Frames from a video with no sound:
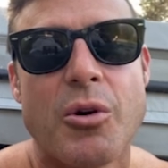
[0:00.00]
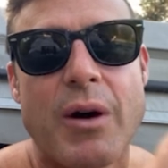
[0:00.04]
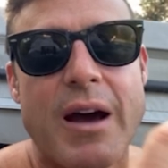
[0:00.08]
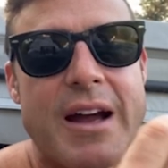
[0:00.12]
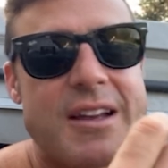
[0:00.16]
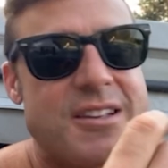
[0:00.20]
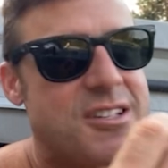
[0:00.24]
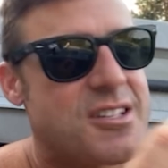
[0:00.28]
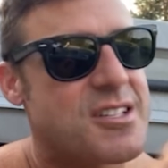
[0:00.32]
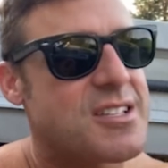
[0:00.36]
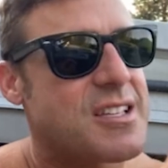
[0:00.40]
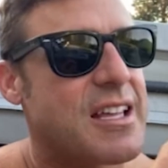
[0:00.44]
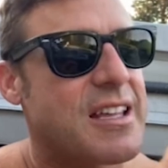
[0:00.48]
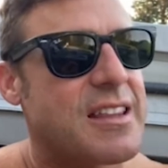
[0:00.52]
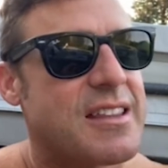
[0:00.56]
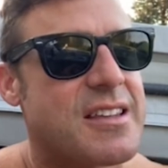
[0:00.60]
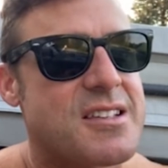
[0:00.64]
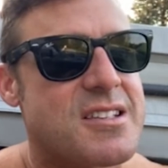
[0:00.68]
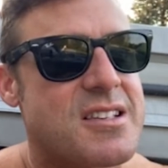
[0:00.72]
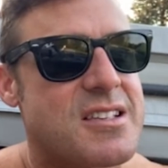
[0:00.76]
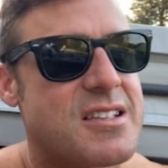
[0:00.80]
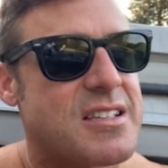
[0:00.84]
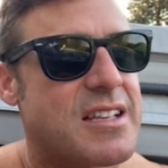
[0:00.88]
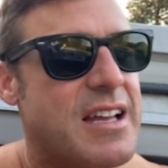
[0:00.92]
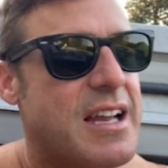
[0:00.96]
I just think
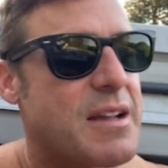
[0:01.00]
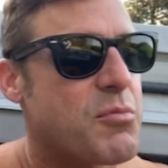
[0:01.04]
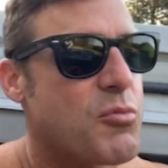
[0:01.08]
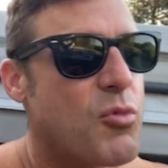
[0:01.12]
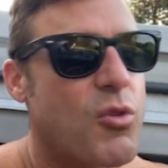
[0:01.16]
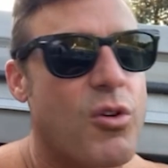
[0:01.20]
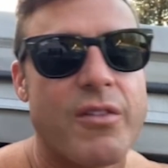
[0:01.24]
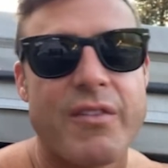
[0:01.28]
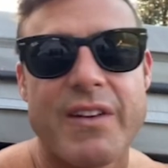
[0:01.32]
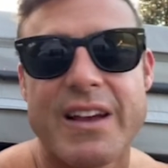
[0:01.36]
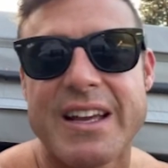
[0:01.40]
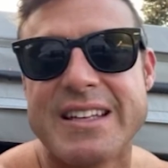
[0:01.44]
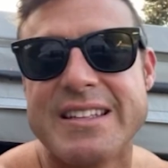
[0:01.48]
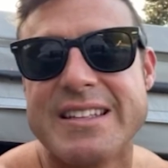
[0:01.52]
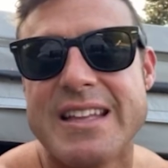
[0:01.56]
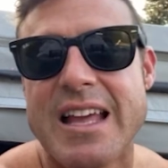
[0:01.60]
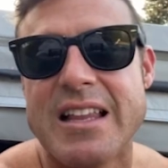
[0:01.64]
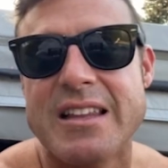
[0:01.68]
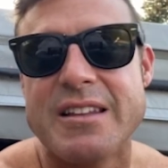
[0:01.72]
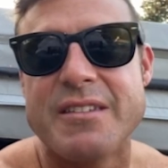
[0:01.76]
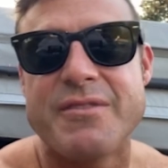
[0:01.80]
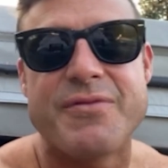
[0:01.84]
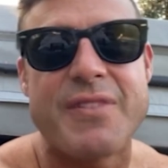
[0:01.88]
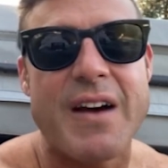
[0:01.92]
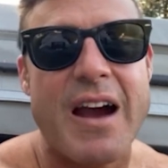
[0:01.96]
this is like more of like a
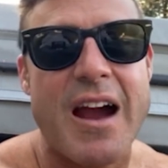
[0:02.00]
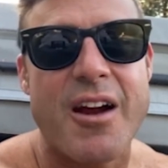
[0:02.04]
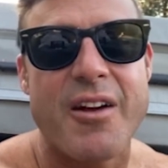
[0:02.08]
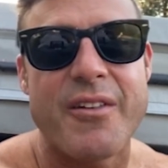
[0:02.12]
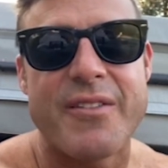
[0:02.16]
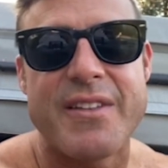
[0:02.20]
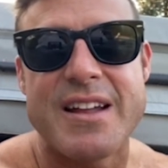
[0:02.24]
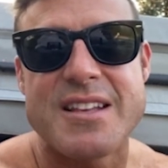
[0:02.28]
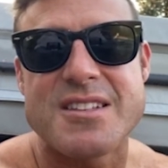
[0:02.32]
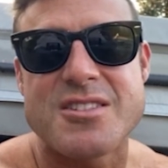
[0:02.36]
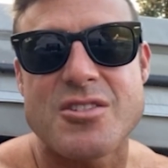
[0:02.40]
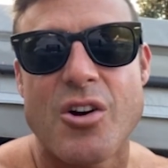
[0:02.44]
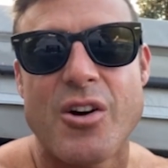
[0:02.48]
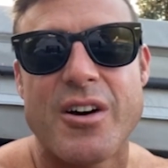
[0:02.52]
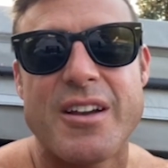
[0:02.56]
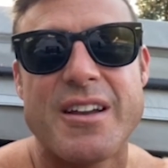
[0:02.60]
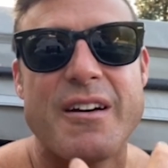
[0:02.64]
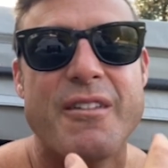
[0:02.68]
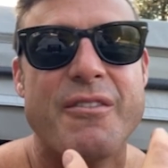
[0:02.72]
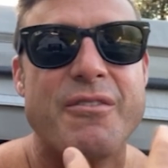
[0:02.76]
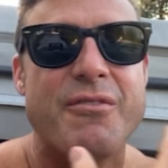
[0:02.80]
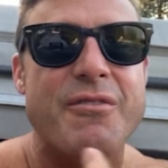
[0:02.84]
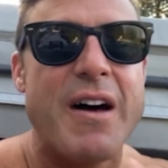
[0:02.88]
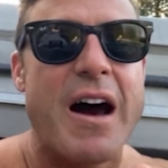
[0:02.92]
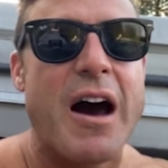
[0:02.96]
daily fire that's on
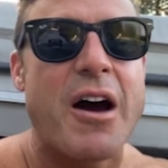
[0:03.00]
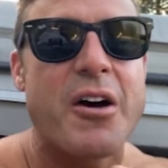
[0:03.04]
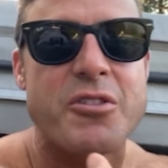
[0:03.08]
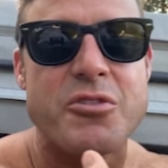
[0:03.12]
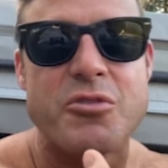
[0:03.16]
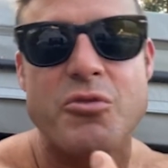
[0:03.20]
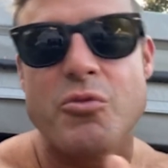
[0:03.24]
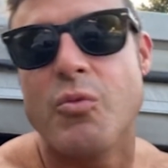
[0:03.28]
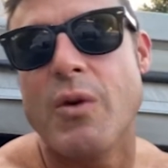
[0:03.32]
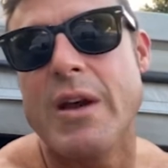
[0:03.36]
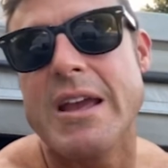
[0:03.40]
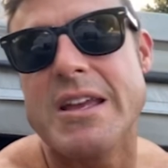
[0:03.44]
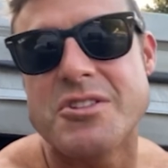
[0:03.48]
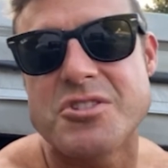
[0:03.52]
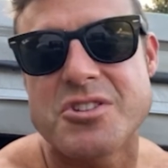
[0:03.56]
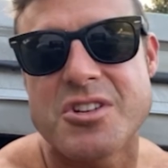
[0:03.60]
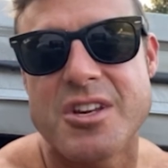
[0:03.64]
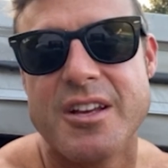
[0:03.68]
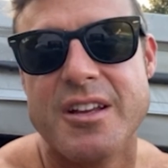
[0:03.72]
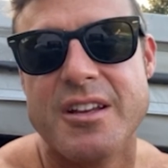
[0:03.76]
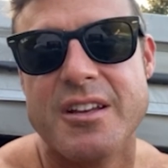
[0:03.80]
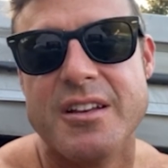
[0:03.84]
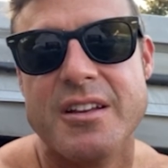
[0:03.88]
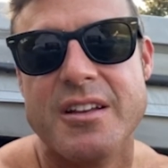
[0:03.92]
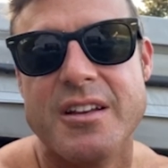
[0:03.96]

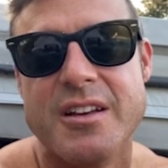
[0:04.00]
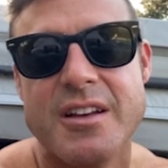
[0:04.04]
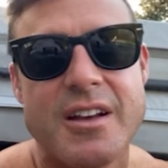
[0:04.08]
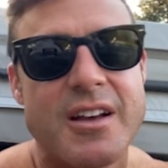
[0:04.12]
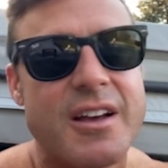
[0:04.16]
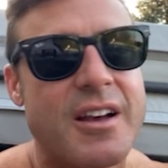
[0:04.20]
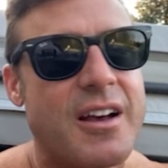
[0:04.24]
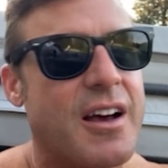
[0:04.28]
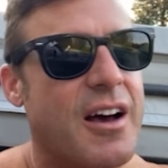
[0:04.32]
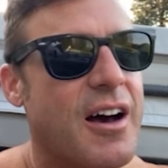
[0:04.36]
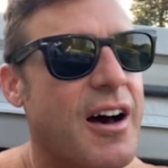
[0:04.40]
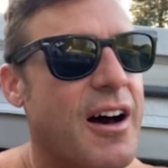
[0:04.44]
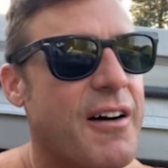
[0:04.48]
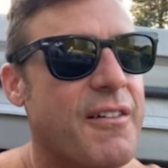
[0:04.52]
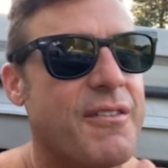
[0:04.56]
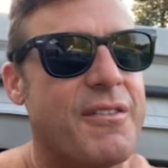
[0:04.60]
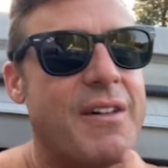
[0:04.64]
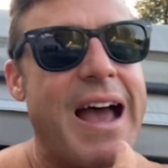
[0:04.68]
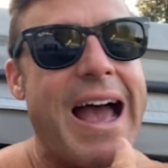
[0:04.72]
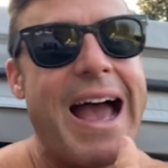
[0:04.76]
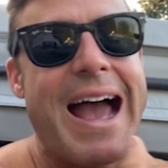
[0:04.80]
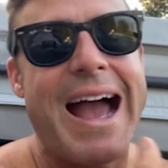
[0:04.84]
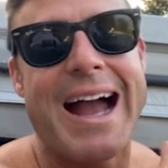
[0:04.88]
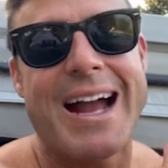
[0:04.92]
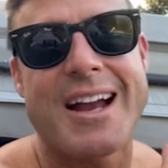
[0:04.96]
evaluation of
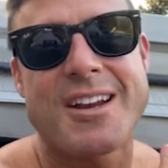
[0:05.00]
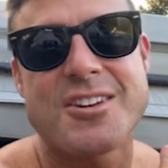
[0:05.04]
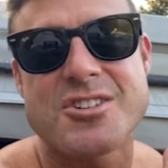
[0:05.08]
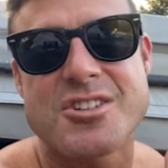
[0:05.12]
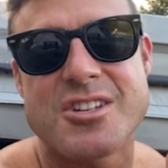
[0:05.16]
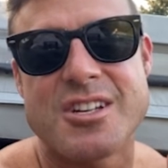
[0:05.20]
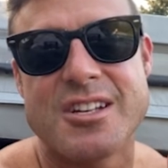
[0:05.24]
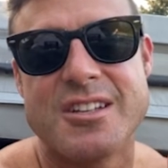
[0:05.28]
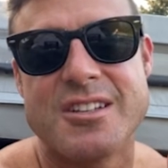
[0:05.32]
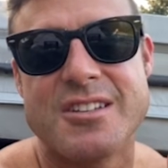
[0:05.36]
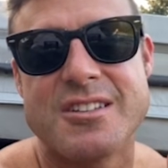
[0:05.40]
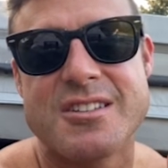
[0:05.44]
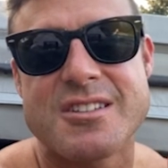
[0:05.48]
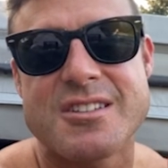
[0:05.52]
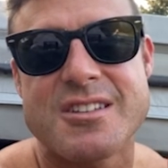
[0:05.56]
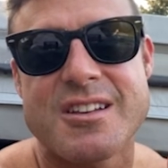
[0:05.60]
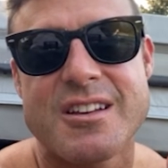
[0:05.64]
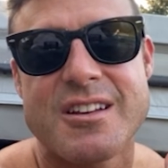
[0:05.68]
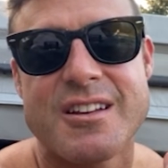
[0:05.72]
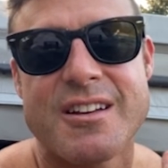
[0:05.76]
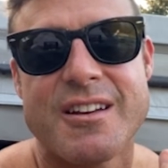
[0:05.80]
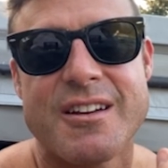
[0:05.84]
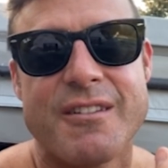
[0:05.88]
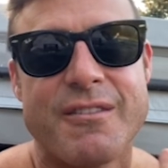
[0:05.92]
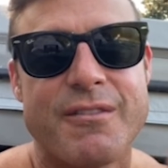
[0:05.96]
actions
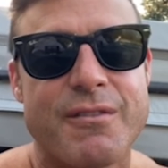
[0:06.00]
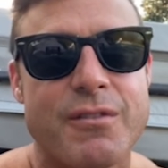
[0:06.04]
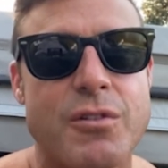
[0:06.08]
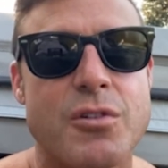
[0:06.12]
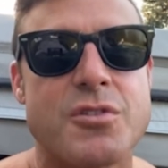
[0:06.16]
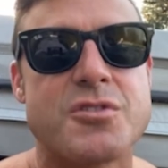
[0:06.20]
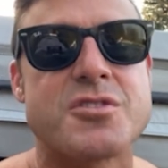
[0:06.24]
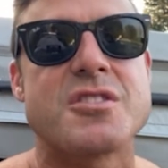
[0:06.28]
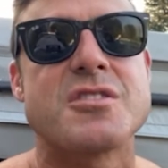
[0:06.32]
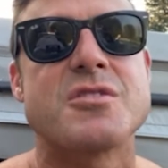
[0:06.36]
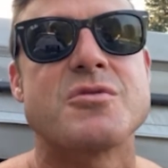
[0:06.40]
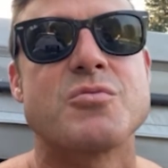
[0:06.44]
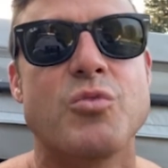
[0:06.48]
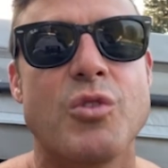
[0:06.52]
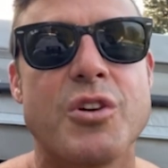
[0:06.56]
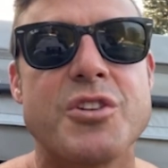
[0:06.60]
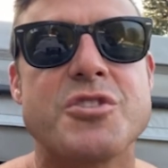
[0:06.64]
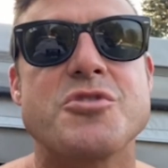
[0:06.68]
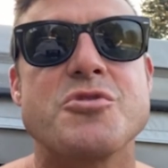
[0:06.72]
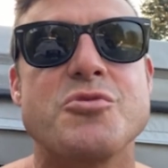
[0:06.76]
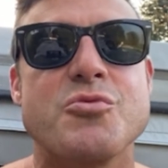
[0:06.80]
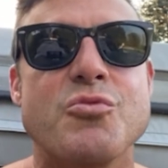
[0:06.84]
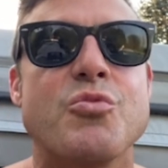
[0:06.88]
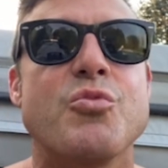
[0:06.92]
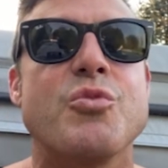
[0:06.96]
versus
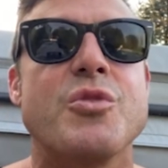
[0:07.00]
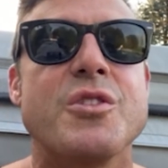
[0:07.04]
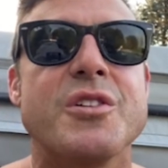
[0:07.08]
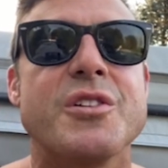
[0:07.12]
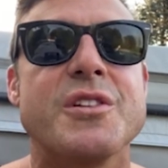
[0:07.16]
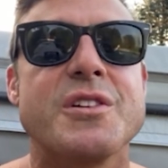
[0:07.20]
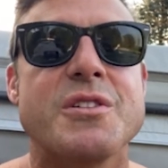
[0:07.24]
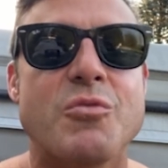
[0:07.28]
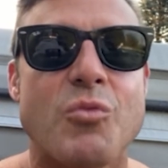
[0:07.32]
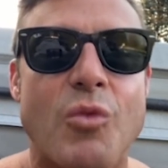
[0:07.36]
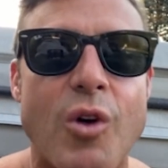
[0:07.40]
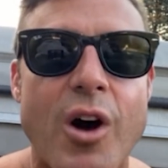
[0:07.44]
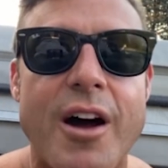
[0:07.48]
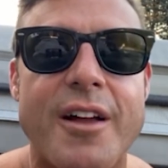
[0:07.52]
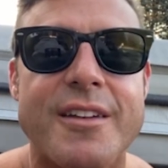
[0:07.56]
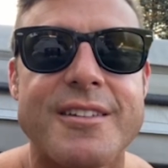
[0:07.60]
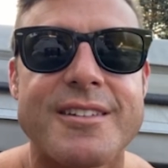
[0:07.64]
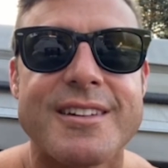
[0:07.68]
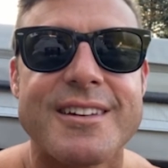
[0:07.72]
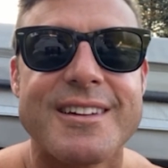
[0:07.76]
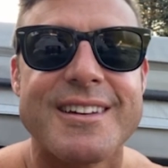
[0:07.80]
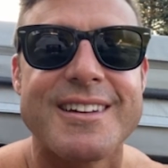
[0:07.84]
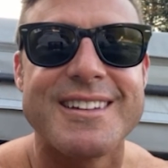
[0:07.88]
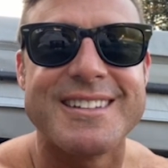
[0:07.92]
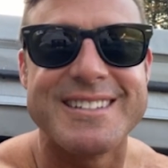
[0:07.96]
what you really want.
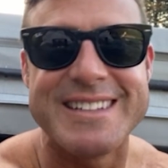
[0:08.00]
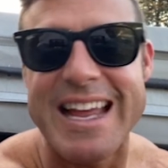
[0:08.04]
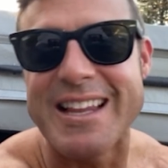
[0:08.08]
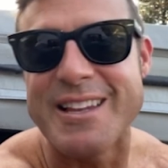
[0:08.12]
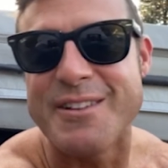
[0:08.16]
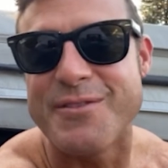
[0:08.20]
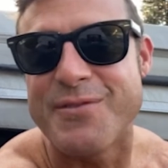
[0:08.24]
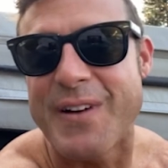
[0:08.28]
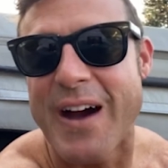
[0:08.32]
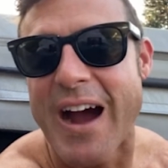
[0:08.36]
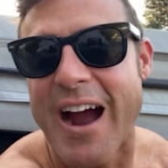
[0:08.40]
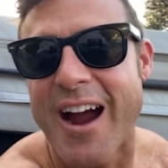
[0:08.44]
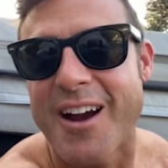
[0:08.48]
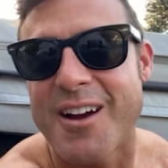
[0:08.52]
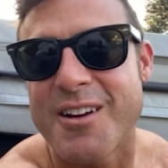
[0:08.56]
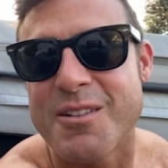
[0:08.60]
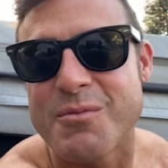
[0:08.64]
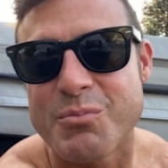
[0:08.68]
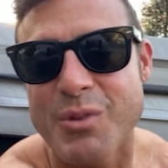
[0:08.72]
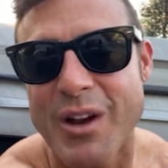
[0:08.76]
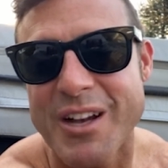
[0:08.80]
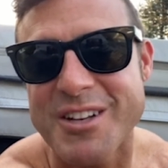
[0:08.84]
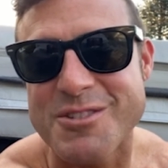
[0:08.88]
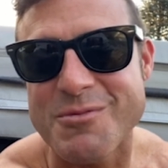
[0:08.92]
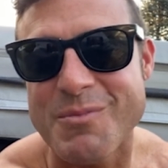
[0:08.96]
Daily Fire,
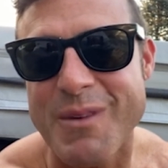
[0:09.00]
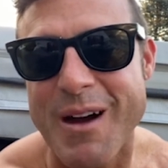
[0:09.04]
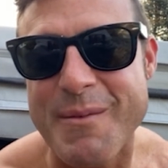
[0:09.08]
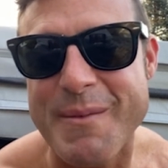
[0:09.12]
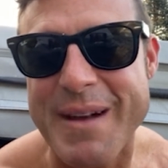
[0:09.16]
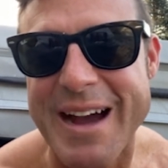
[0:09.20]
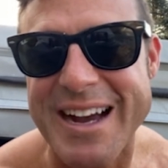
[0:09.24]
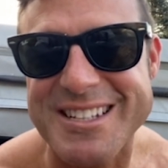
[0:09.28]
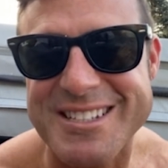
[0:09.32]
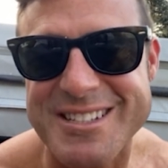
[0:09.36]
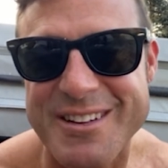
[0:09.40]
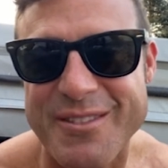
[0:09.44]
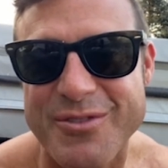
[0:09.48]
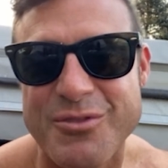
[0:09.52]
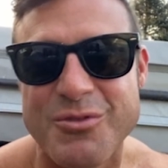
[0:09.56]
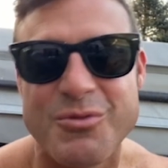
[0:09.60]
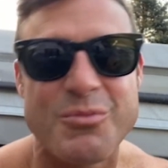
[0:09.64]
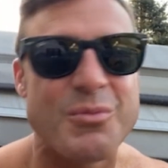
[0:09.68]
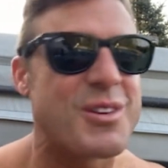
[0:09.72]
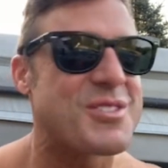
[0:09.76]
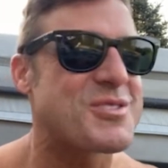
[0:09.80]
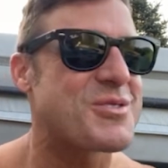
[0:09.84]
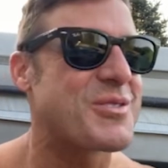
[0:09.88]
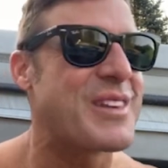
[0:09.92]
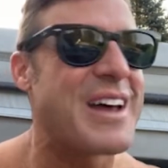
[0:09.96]
brought to you by
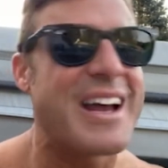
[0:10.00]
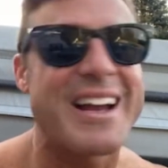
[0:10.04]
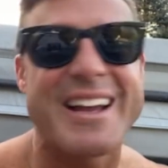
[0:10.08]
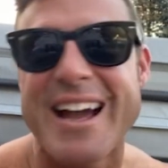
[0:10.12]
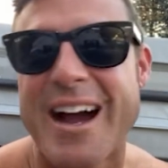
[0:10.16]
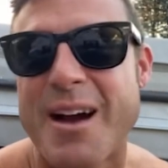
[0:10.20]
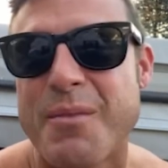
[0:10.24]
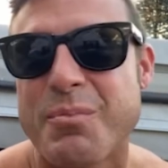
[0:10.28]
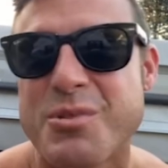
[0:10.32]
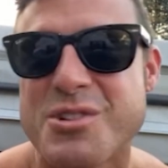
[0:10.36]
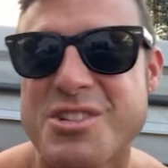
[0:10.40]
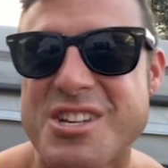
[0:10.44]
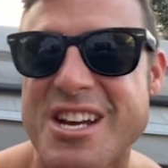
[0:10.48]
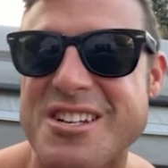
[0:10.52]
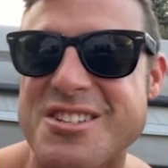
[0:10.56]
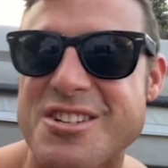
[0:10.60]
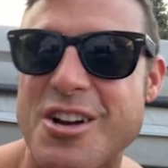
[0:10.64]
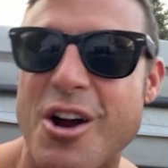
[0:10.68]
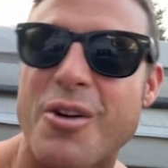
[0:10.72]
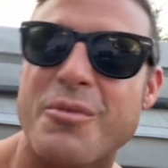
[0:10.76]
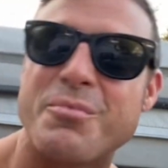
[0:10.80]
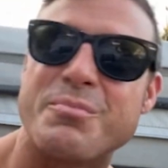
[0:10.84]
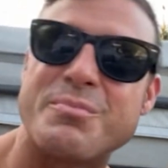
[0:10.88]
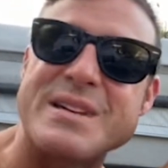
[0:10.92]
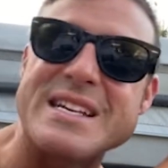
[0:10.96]
MaxEffortMuscle.com. Appreciate
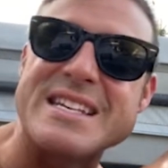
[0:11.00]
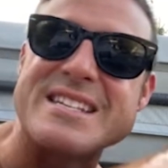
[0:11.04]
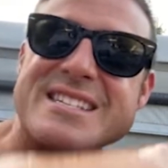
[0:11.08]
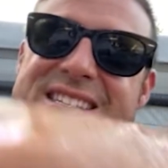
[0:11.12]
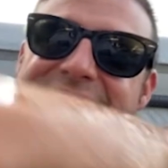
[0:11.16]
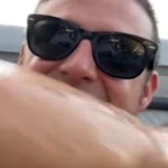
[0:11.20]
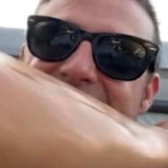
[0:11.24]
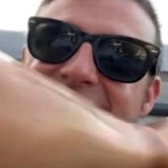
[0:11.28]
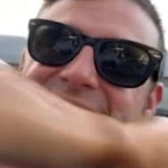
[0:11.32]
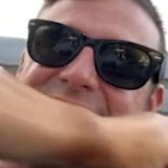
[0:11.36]
y'all. Peace.